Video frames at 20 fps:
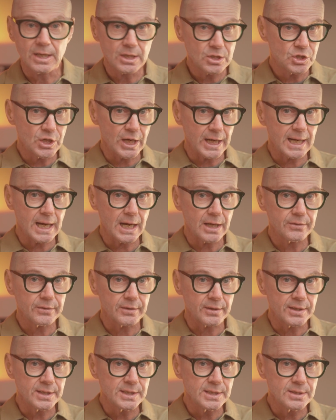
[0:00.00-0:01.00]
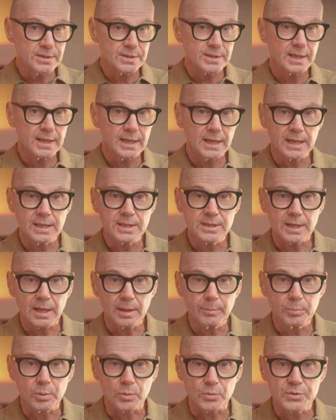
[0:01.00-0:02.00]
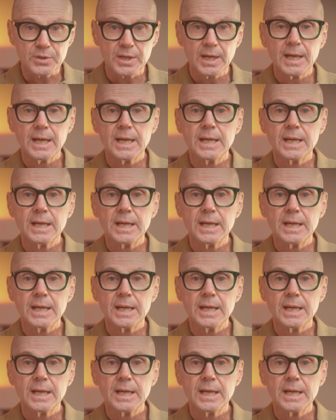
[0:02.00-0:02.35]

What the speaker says: Check out these examples.